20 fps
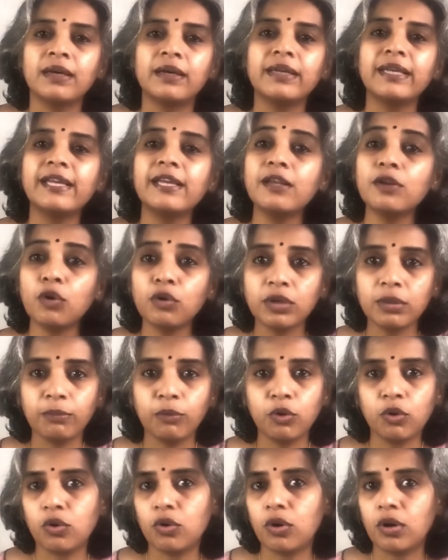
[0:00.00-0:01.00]
He wrote a
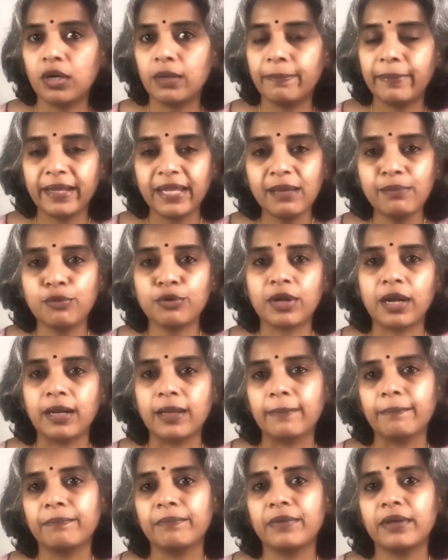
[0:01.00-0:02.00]
book called Periya
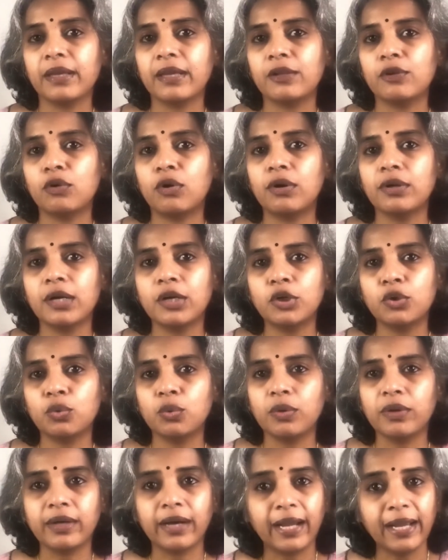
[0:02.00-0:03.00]
Puranam in order
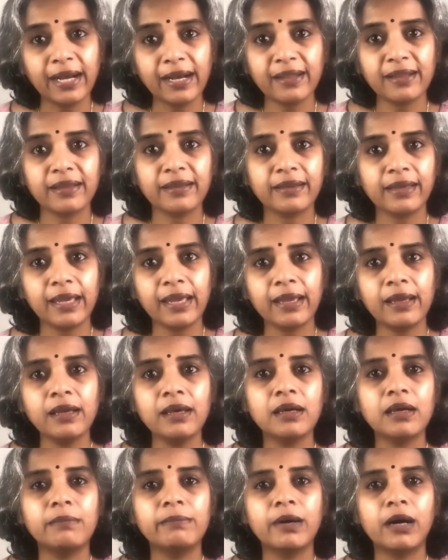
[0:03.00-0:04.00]
to guide the king
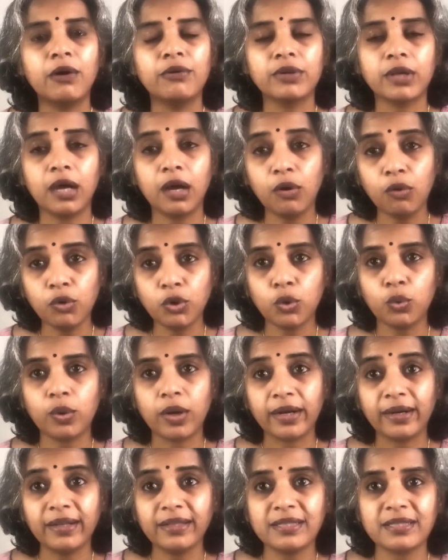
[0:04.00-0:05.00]
about how to
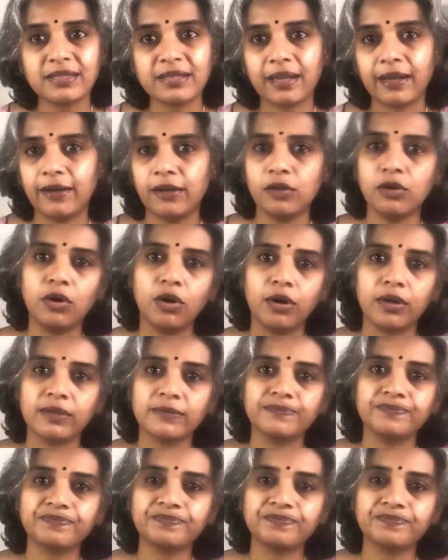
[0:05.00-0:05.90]
understand God.